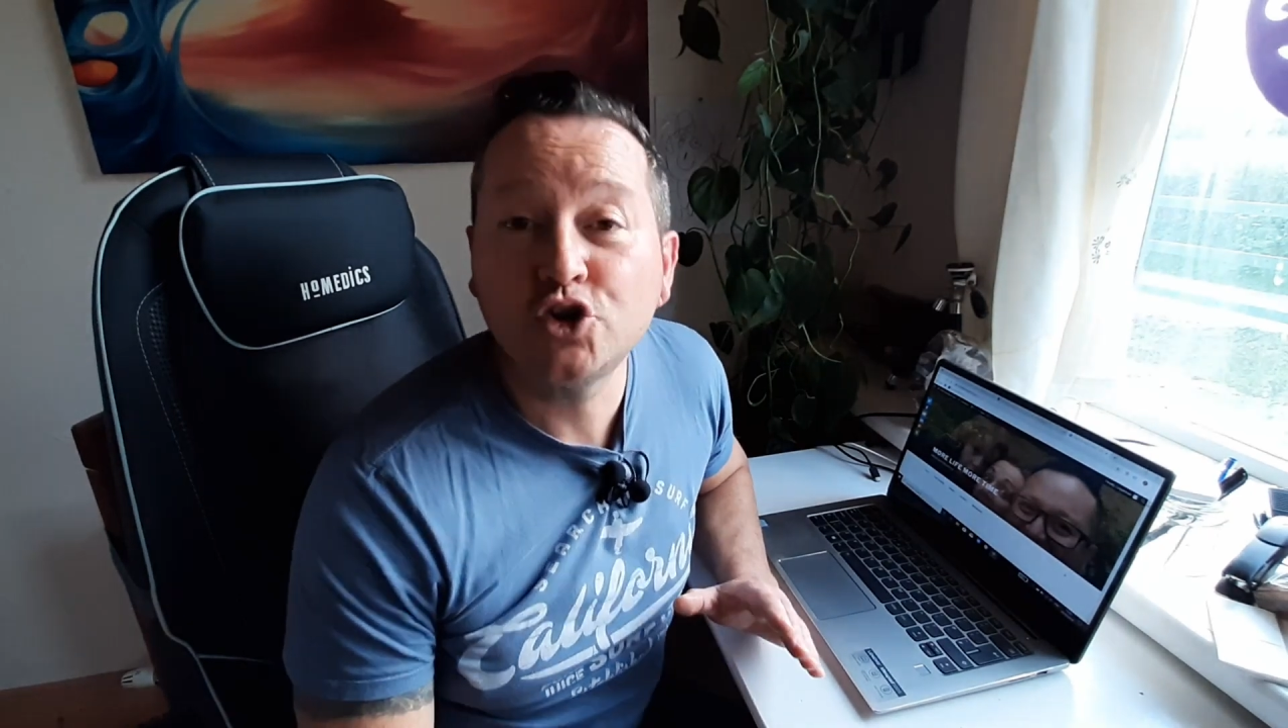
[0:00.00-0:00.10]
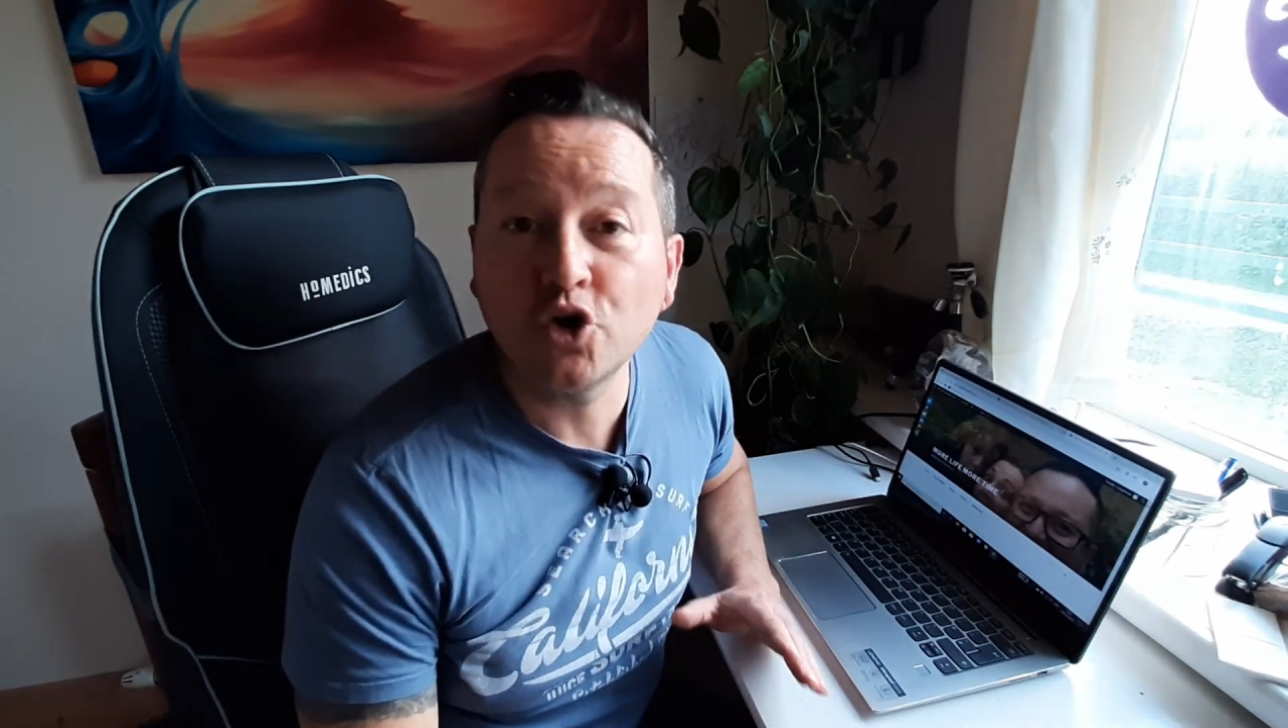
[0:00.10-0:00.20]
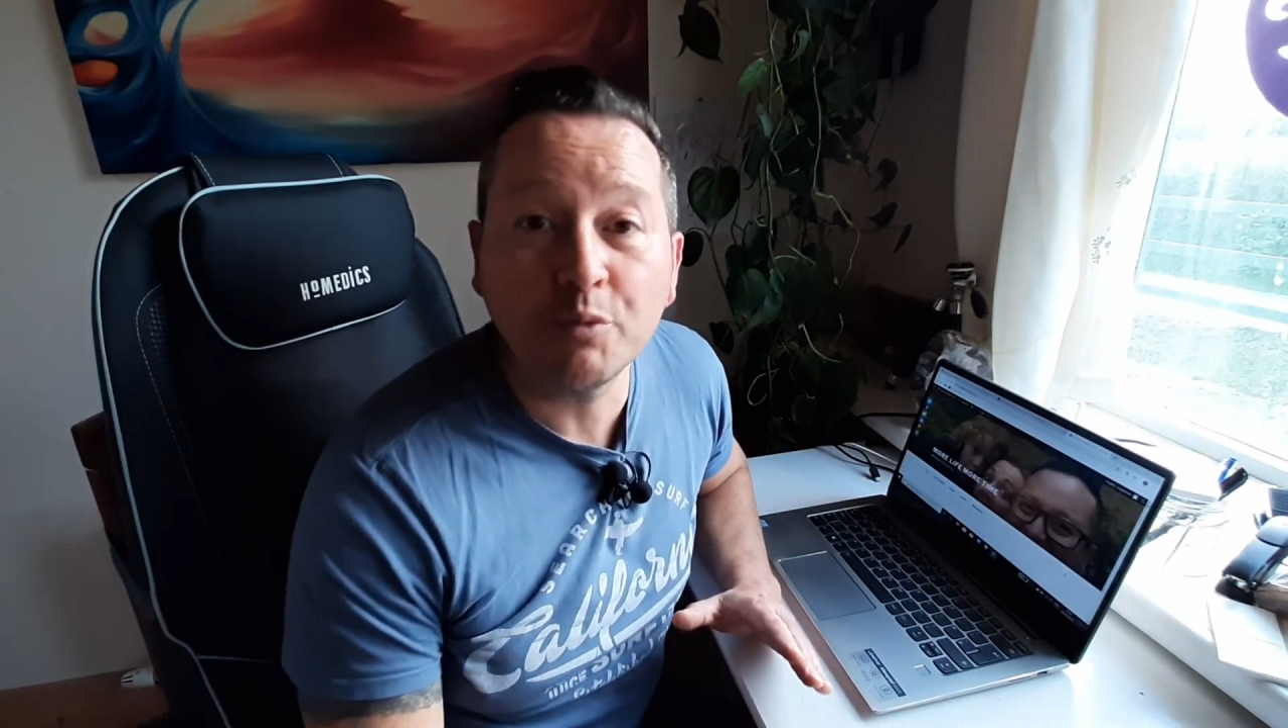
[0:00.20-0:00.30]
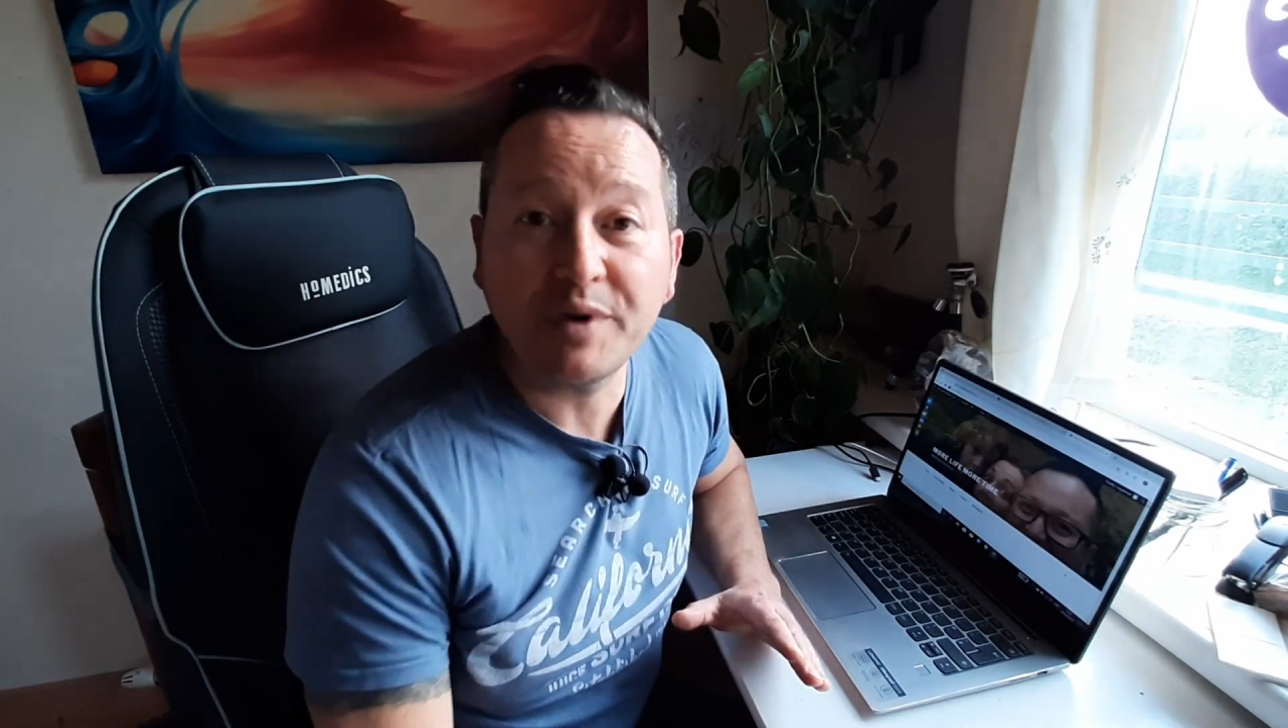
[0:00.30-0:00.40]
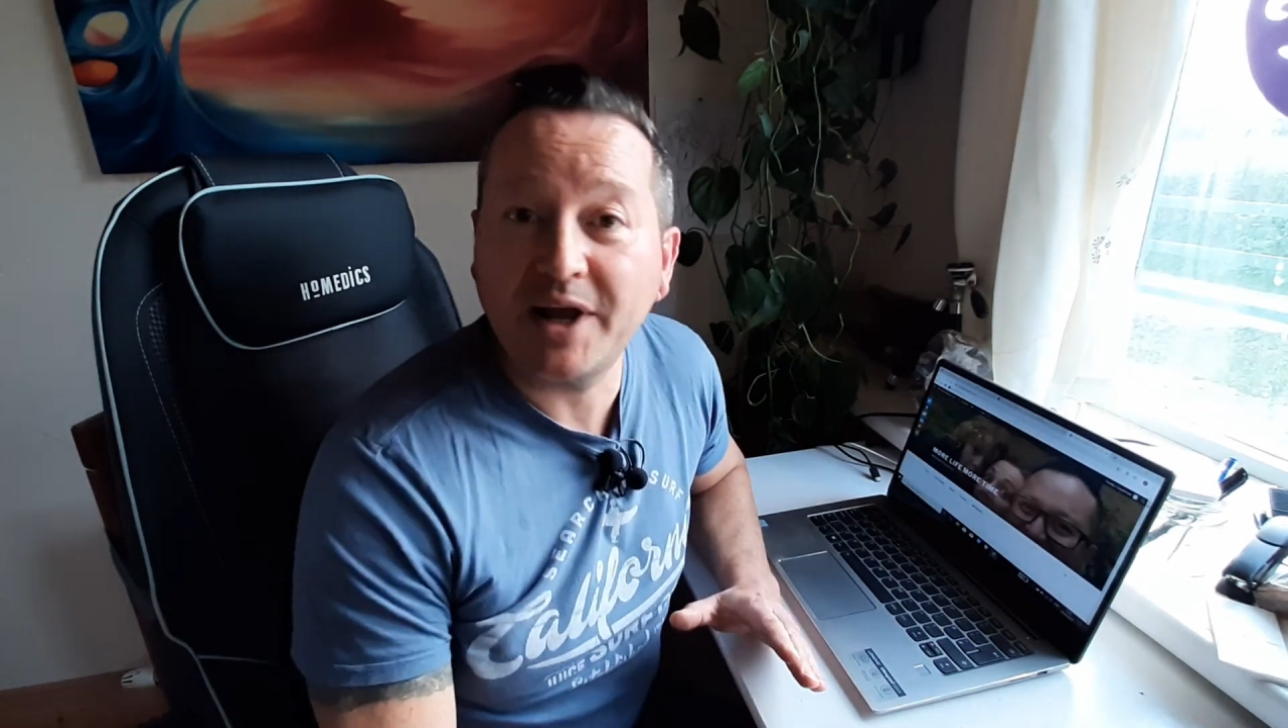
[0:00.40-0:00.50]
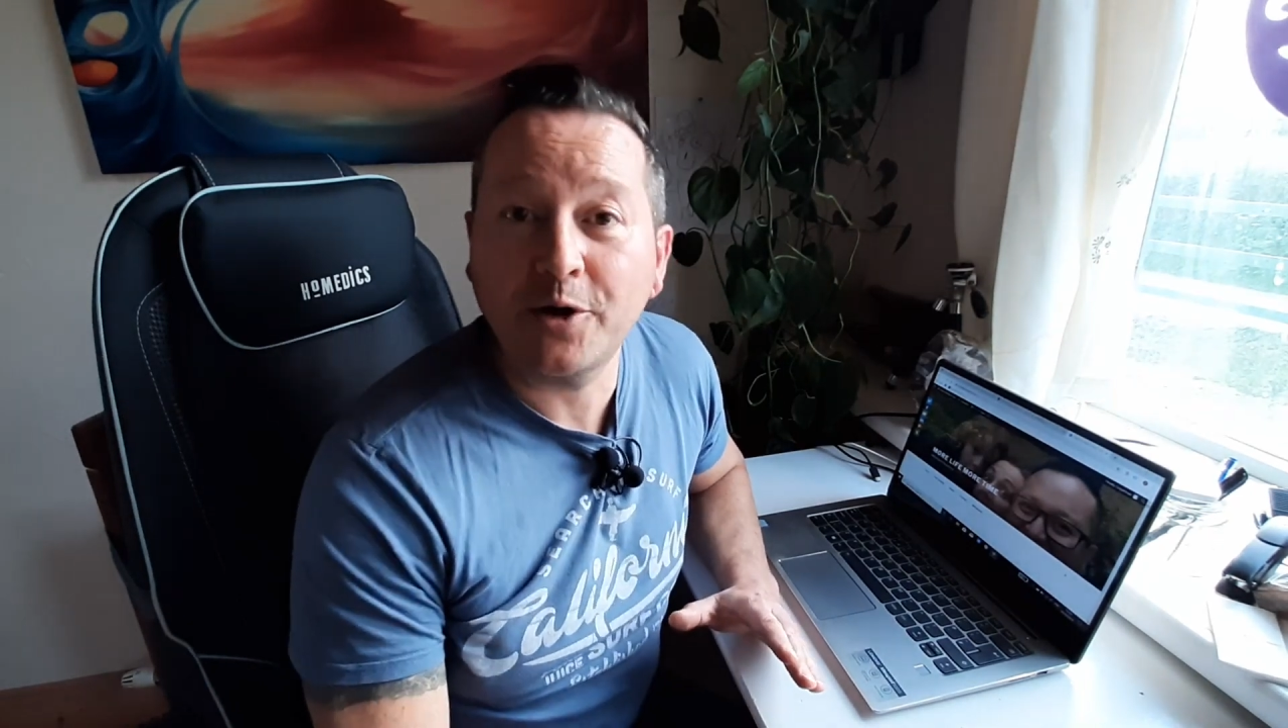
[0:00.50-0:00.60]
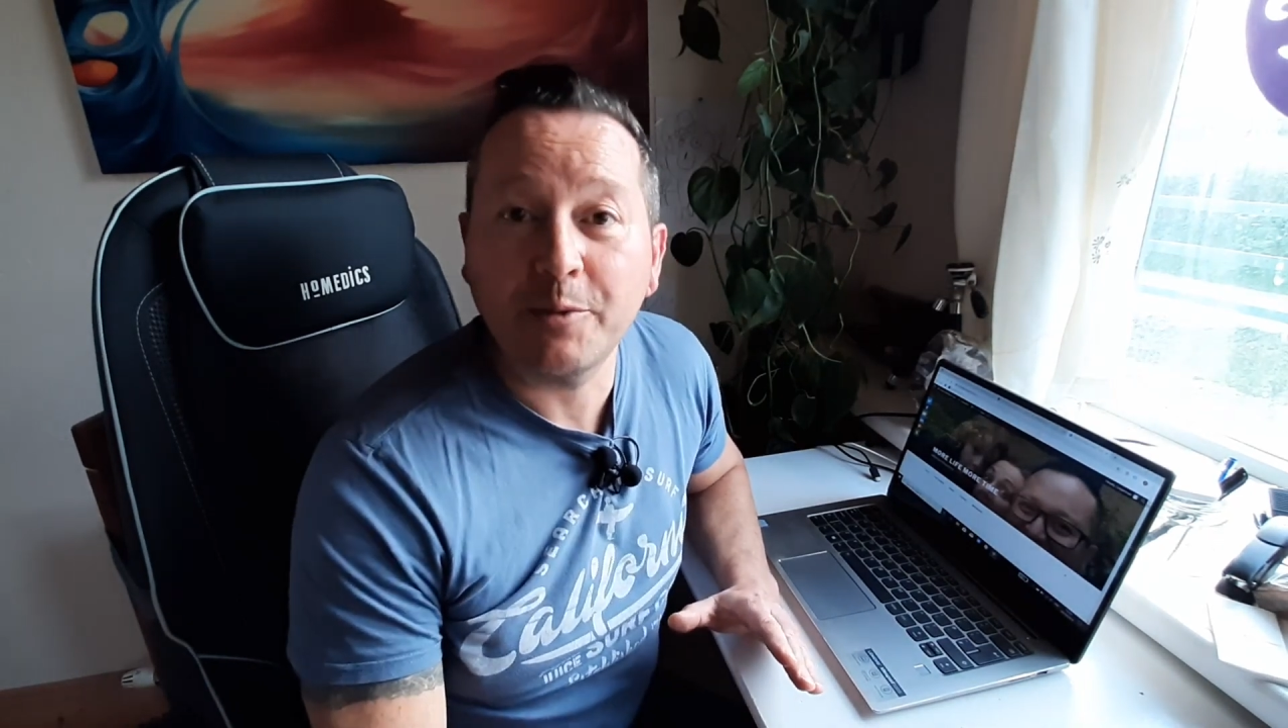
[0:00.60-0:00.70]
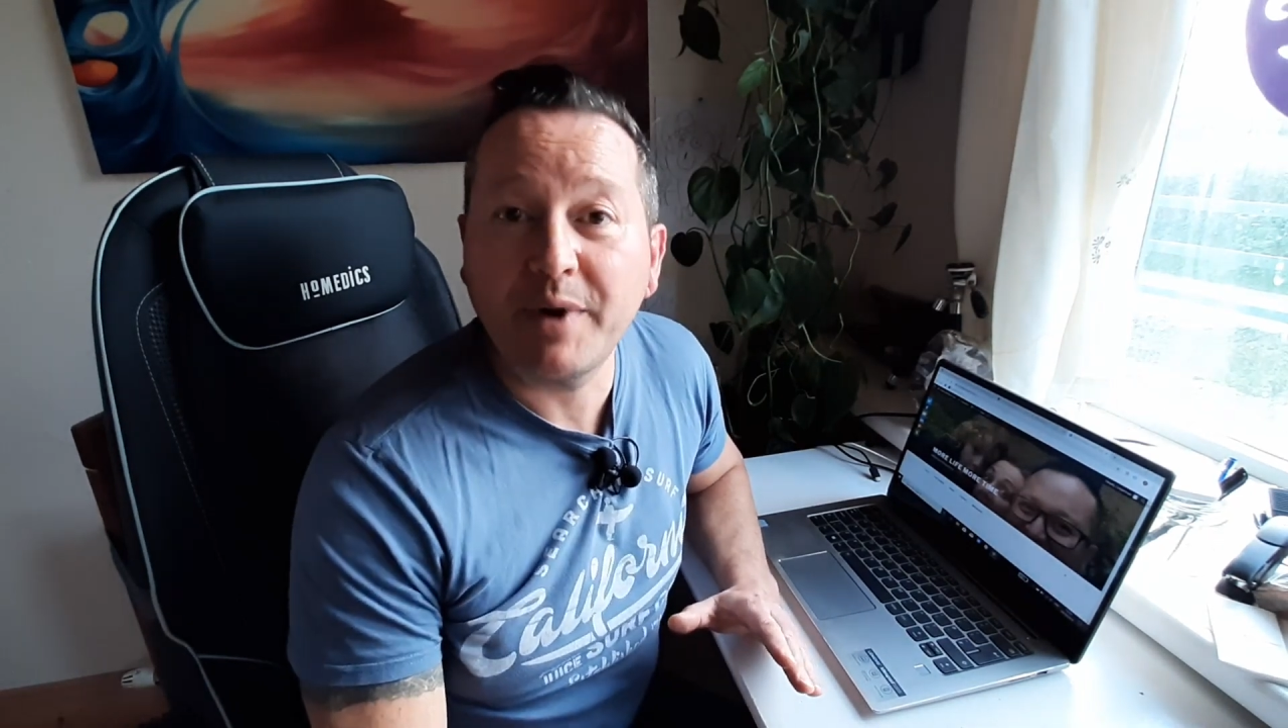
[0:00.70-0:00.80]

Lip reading: jumping out of